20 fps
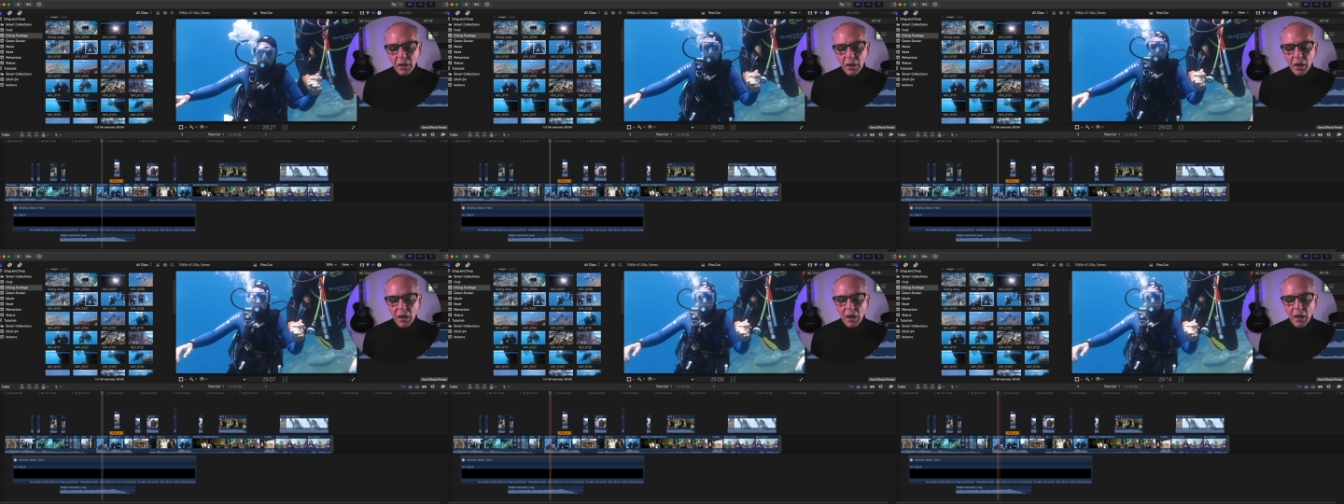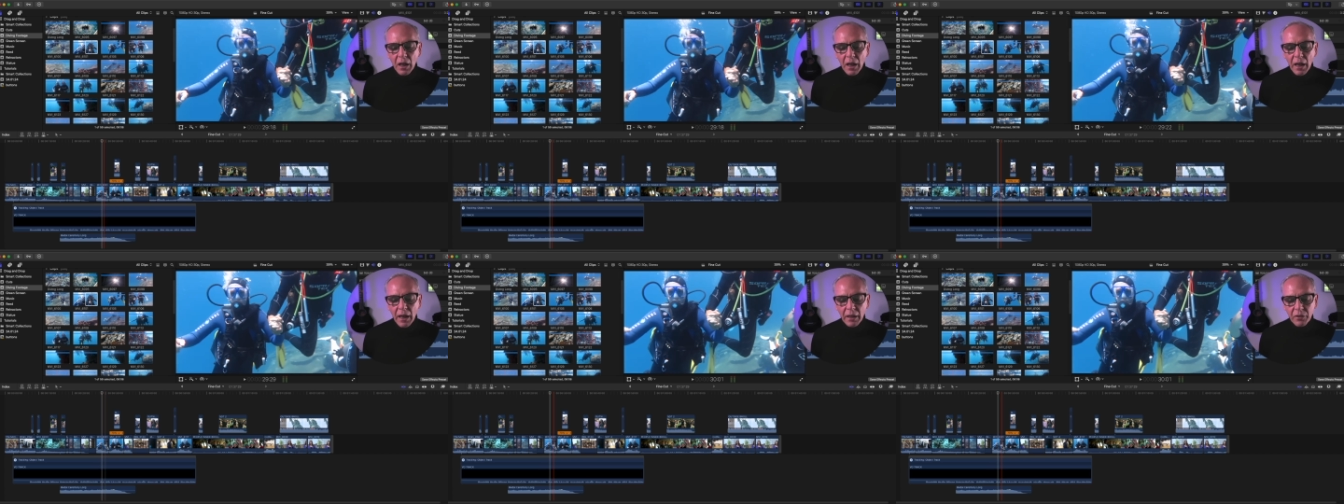
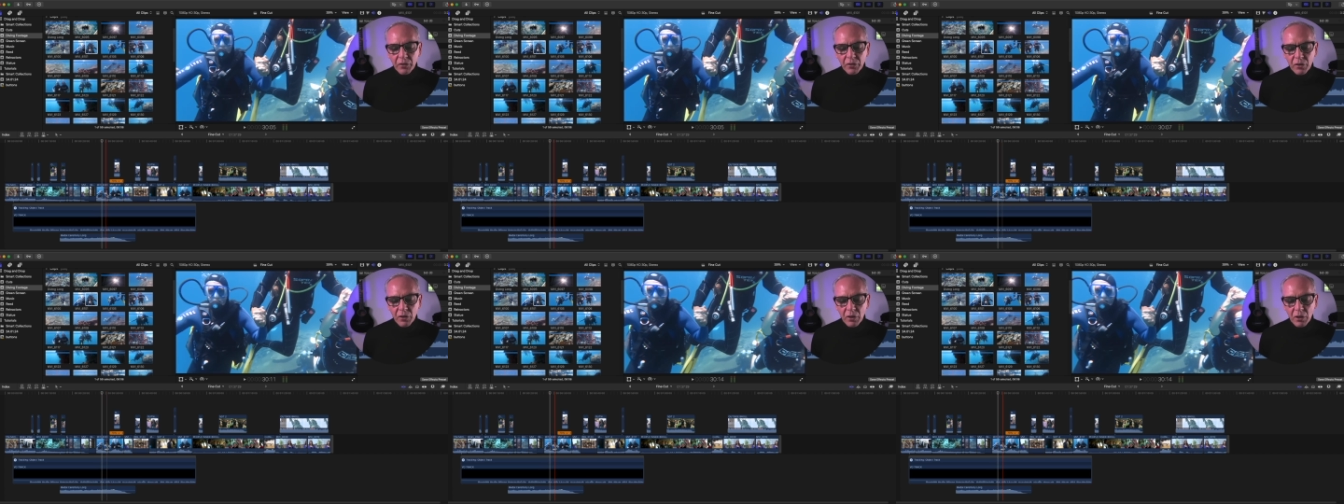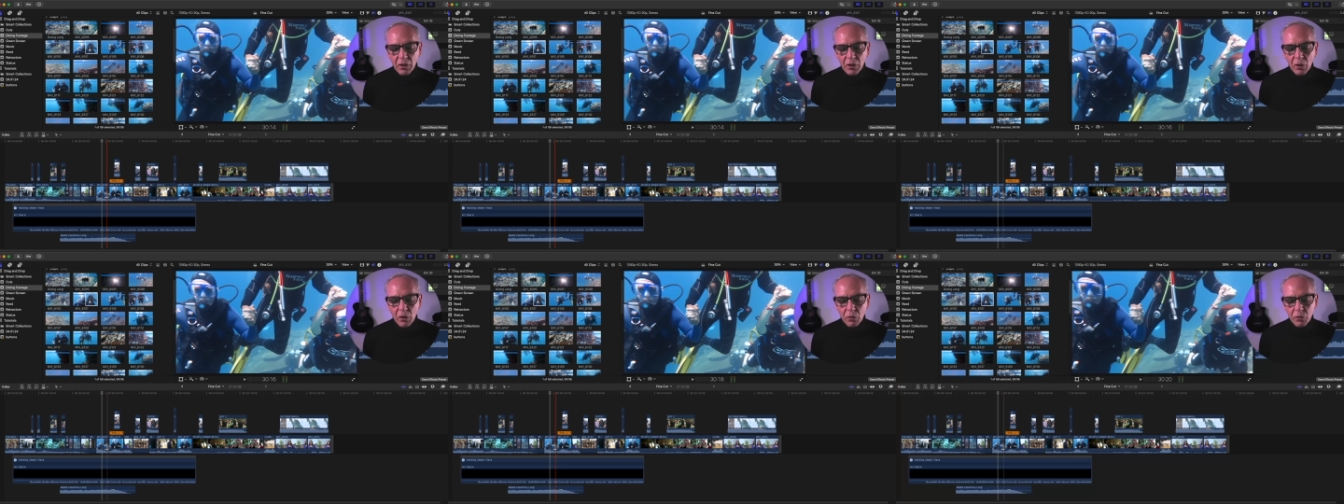and it's going to
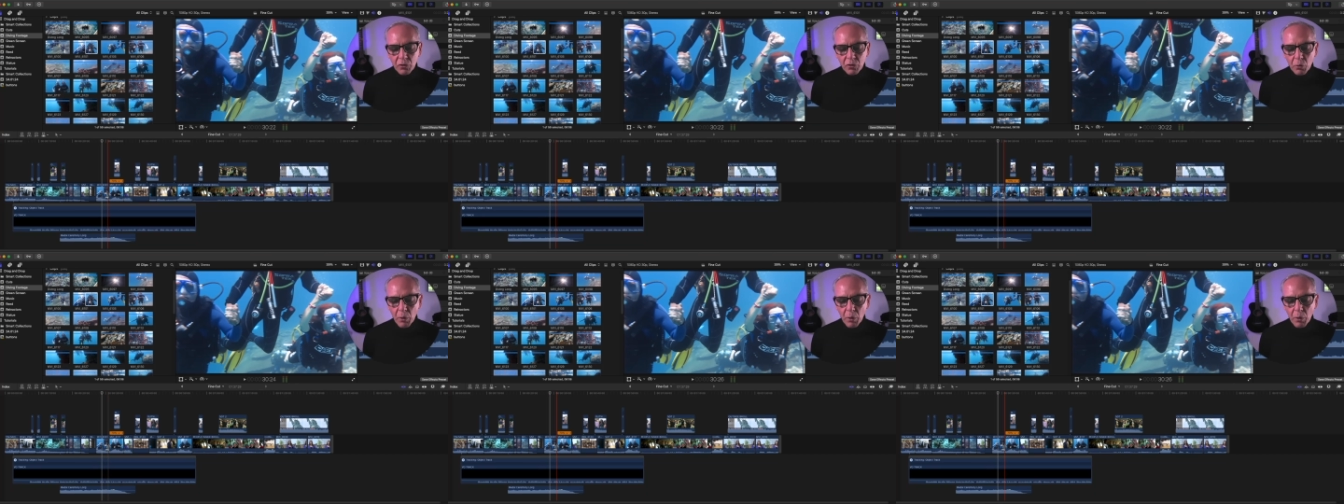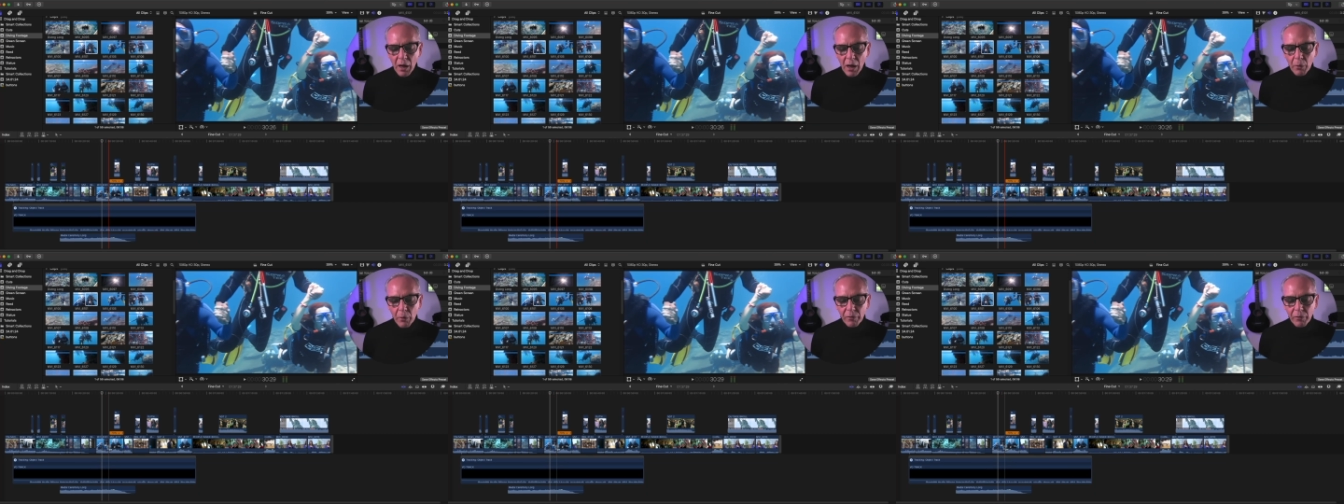go to
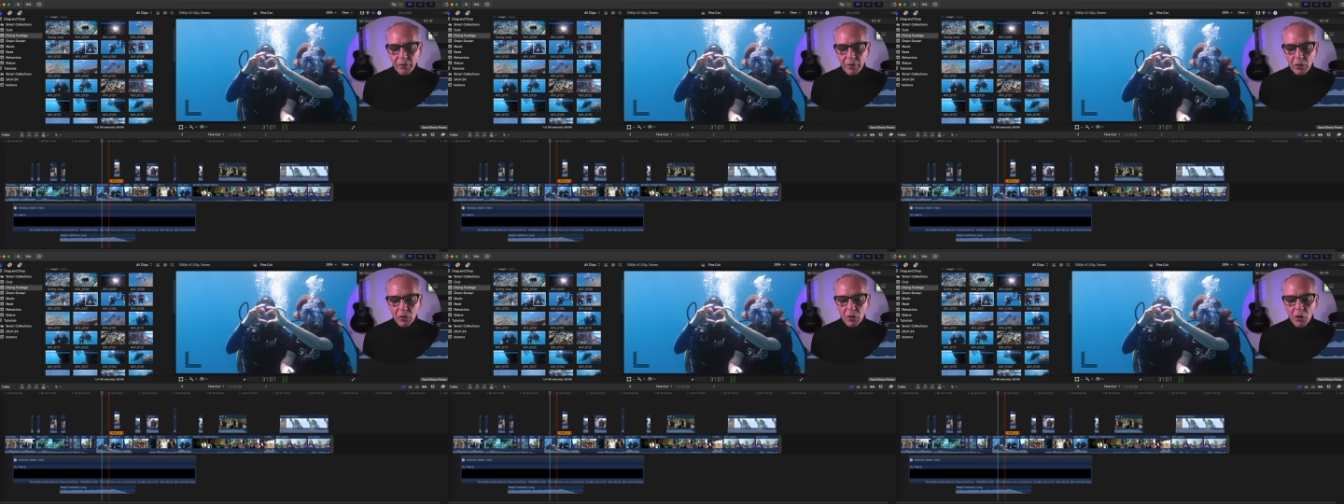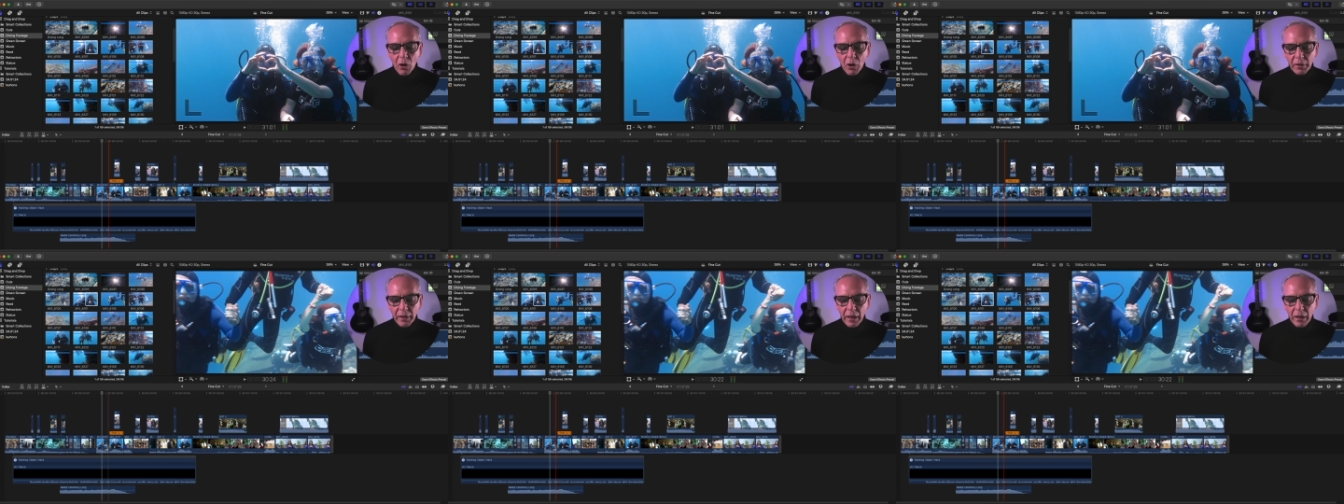however
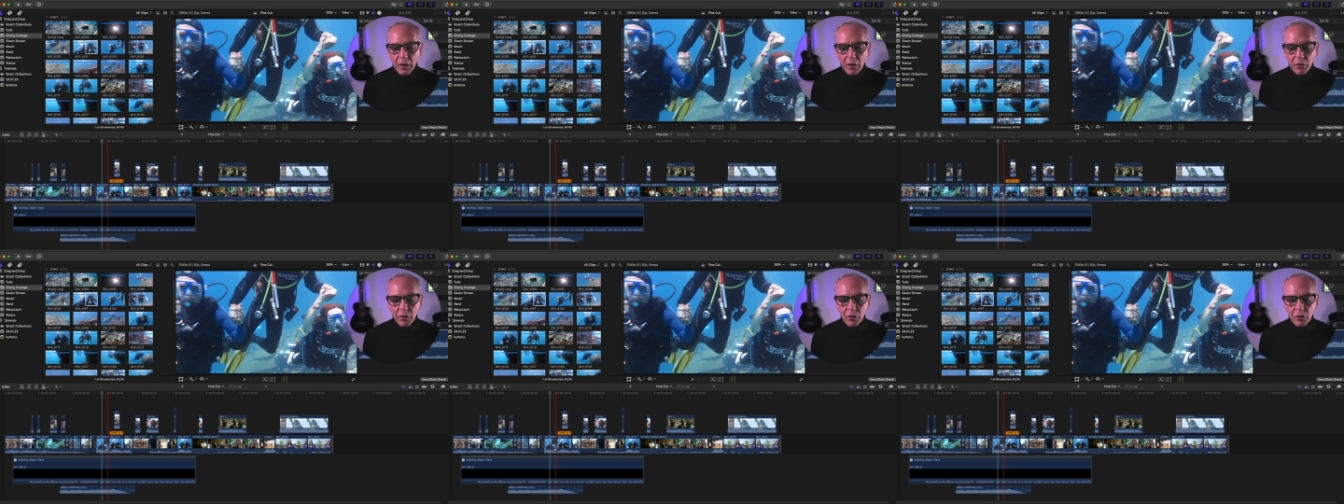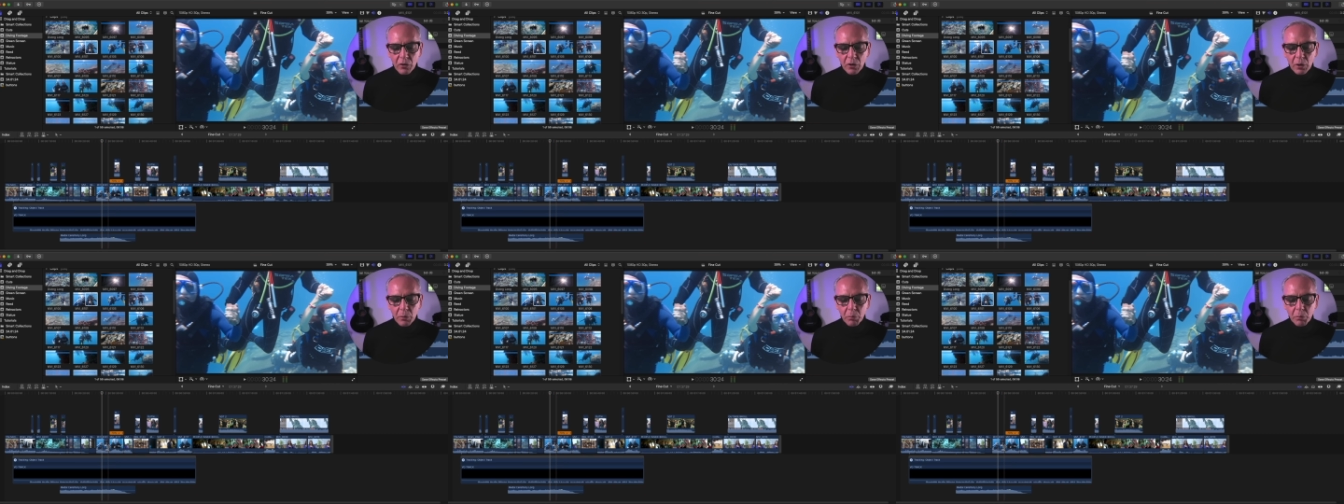long that other
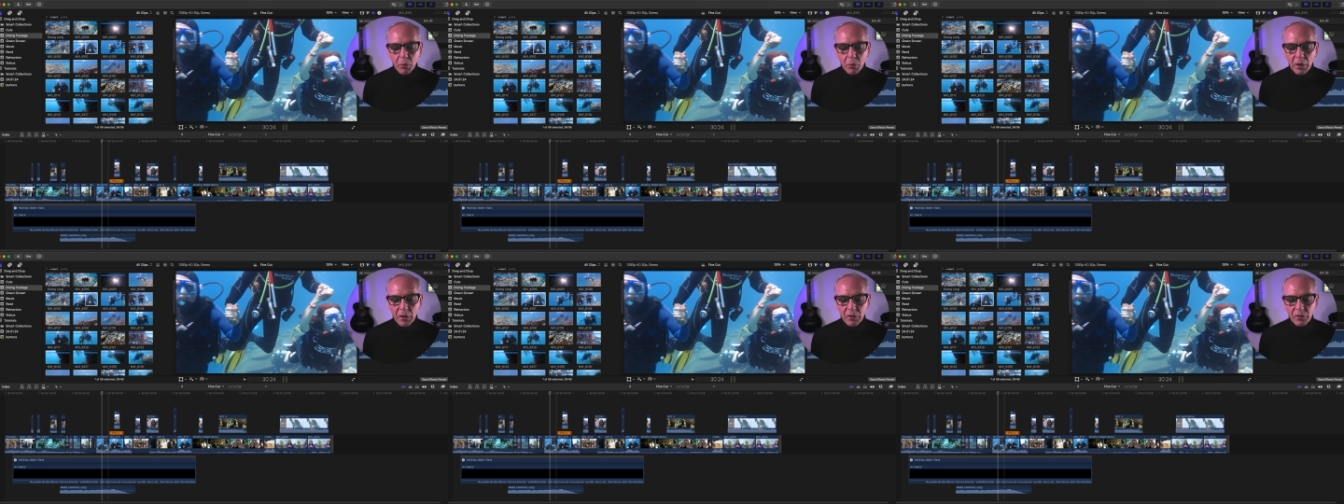clip was.